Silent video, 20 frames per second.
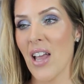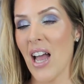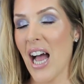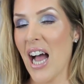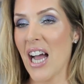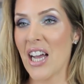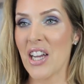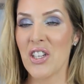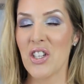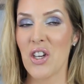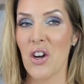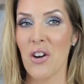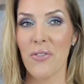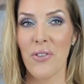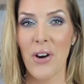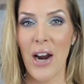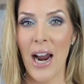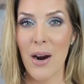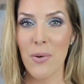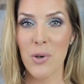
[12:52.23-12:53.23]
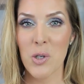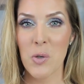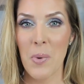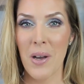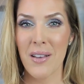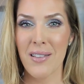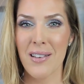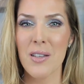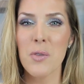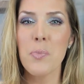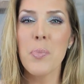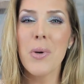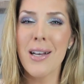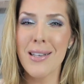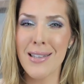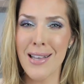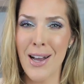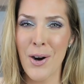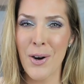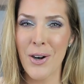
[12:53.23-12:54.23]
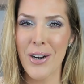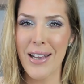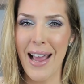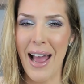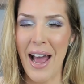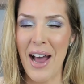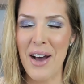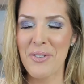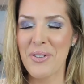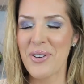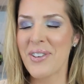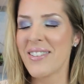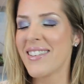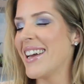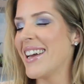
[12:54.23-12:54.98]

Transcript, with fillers: I could talk for hours about this because I already have.